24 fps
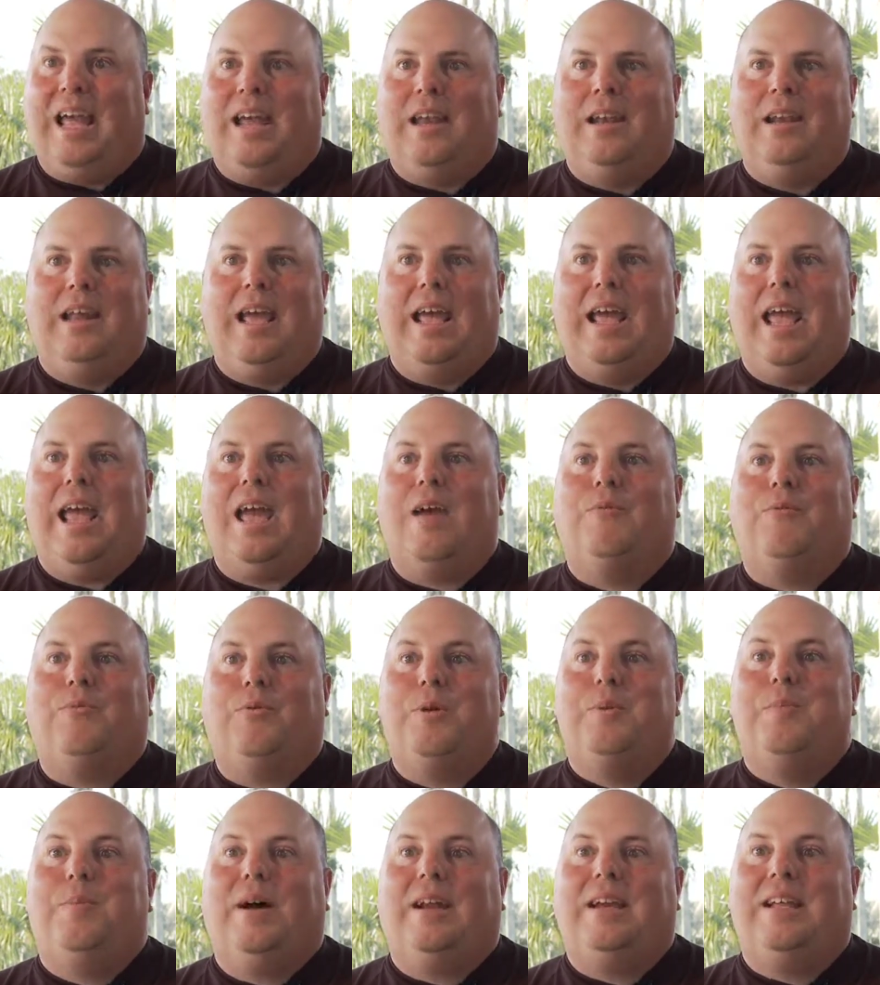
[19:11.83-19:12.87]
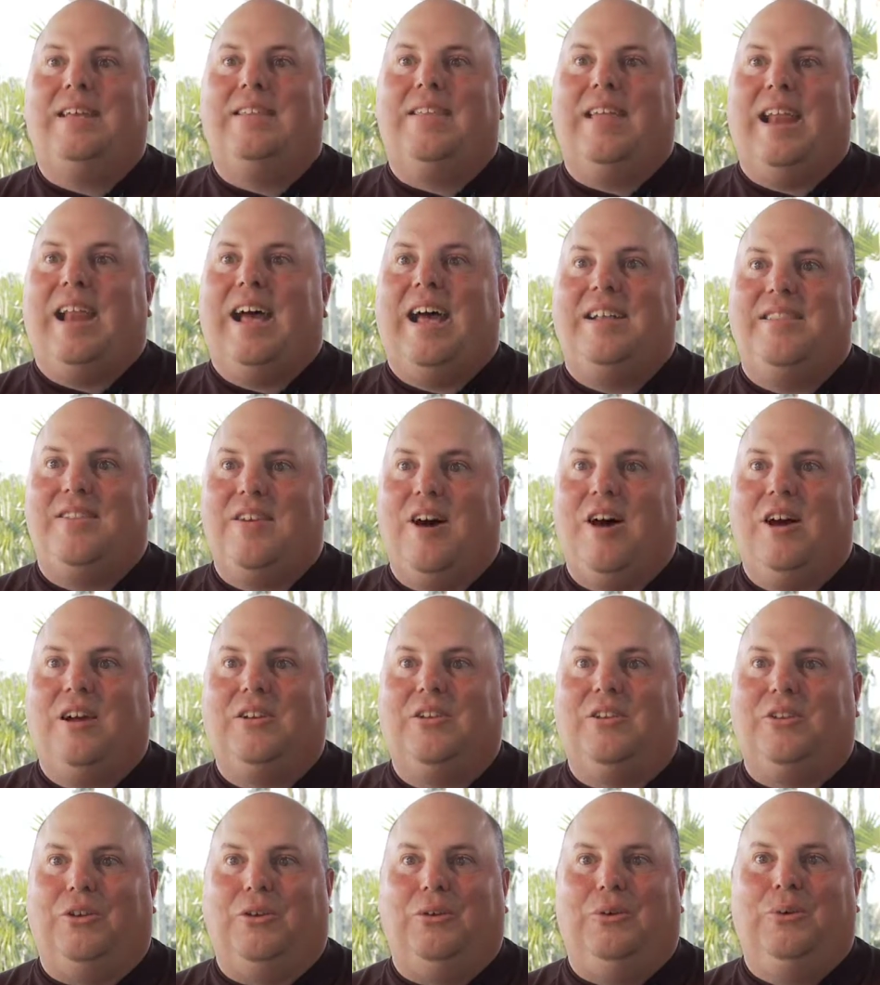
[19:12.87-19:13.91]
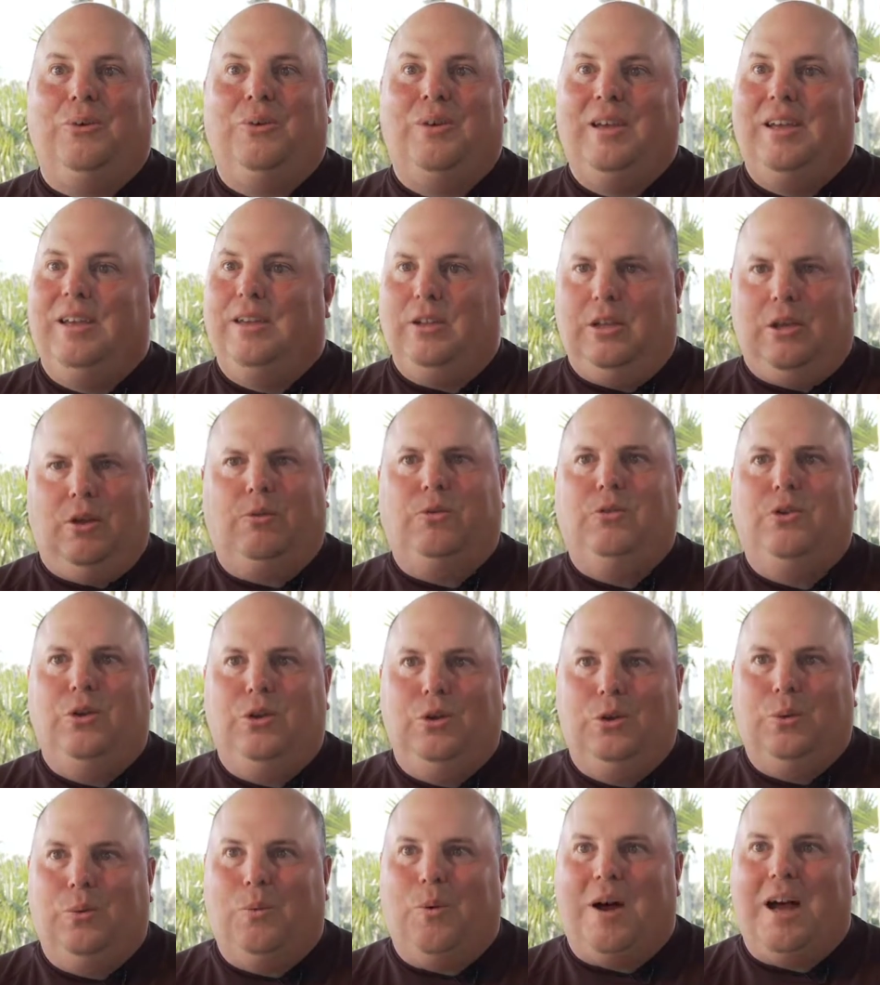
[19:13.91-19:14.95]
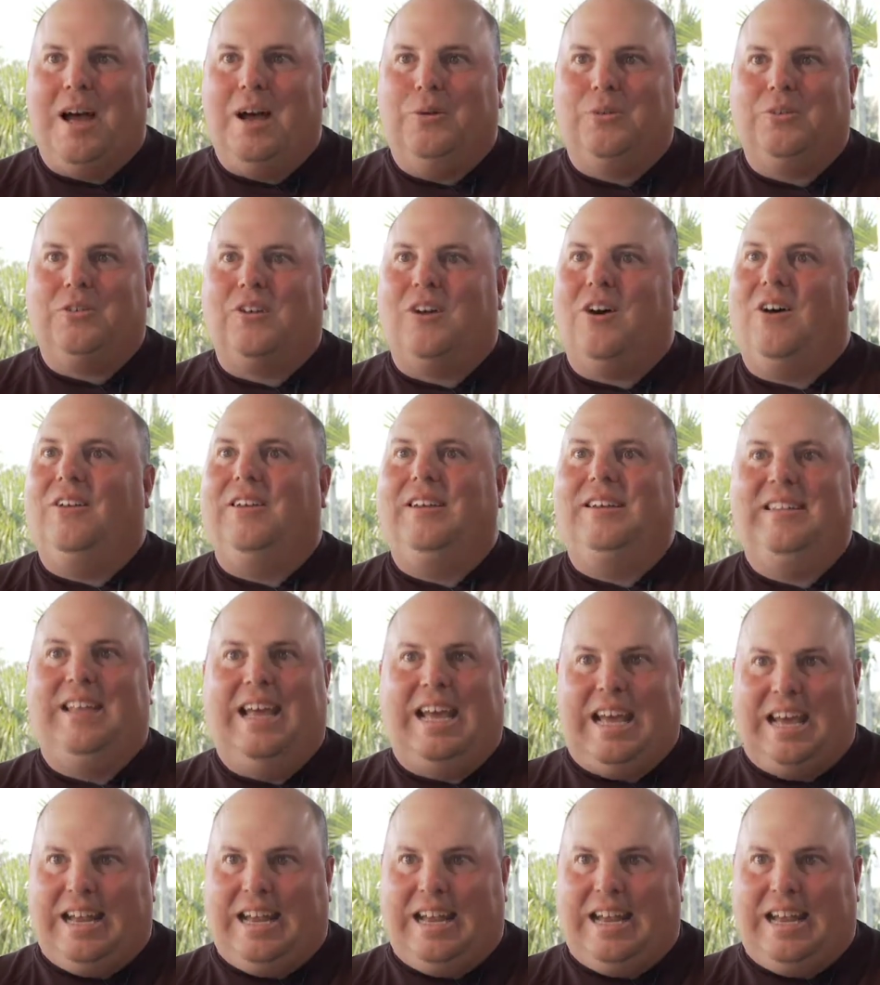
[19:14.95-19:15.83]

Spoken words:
and everybody that I talked to, knew why I was calling.